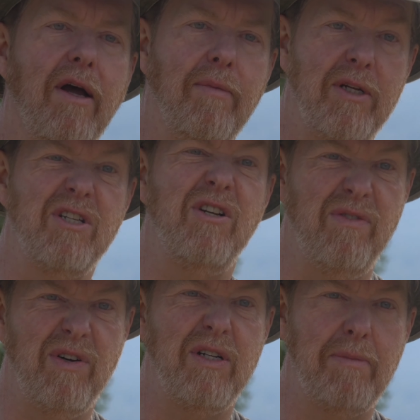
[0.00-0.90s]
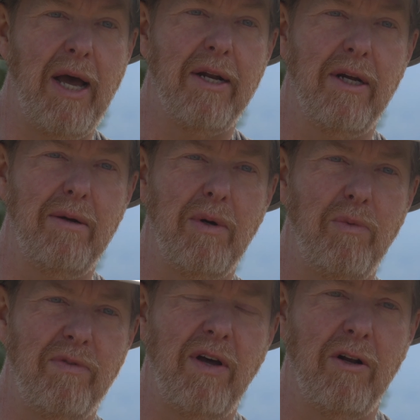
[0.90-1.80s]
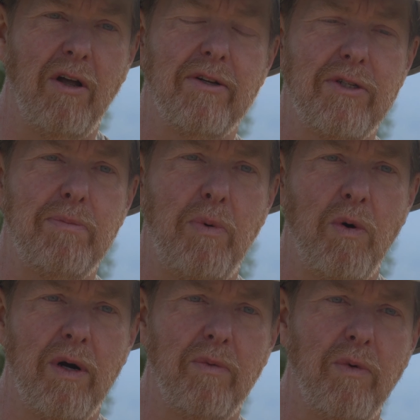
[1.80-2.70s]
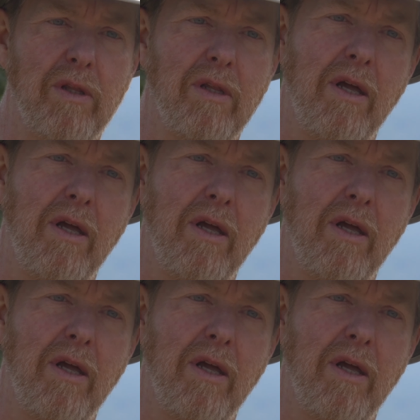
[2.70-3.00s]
I mean, it's still very demanding, but we've had a lot of support with